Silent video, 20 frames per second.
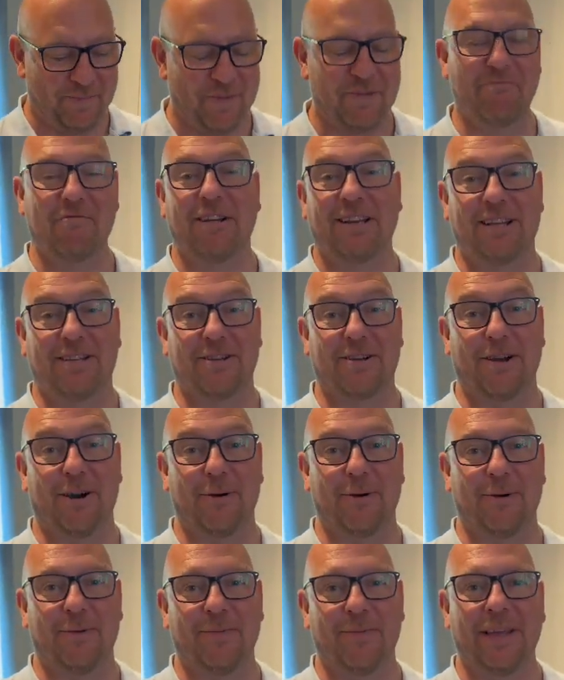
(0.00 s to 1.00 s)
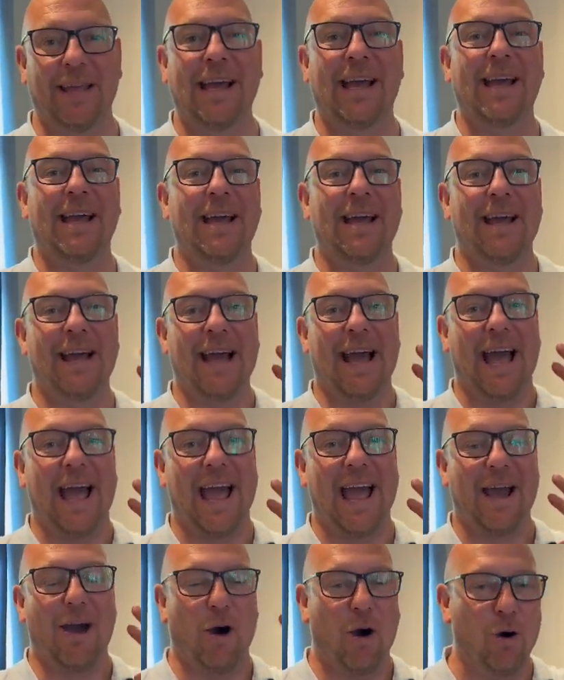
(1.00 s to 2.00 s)
ready to go.
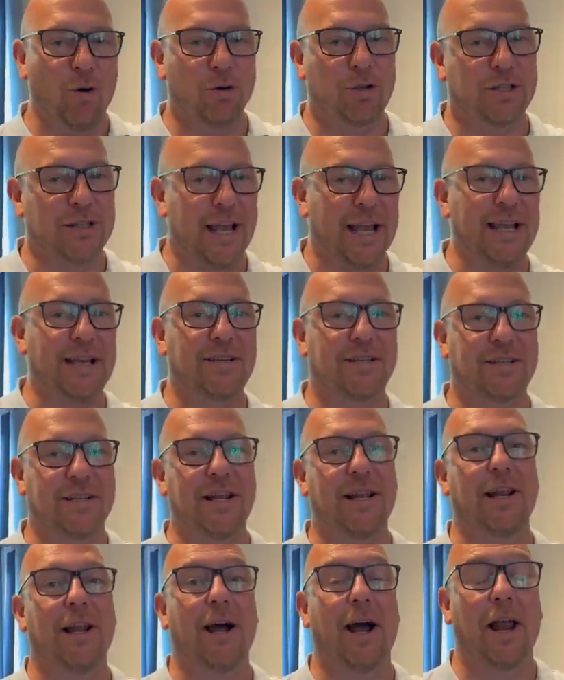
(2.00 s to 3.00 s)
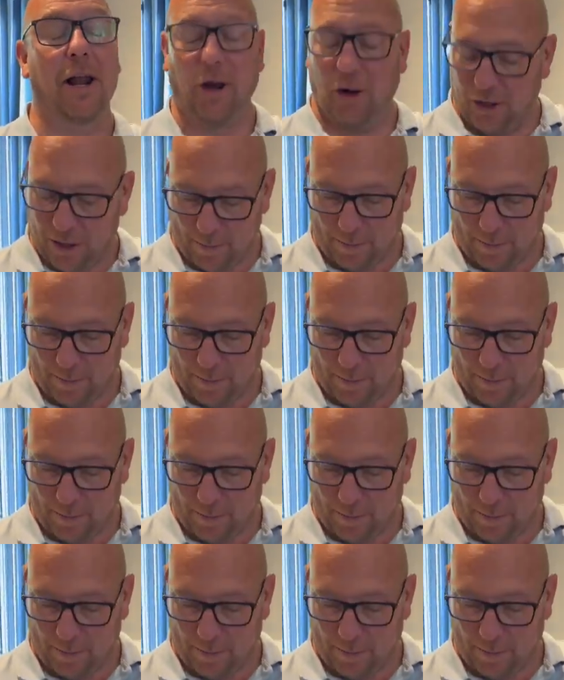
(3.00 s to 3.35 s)
All steaks look the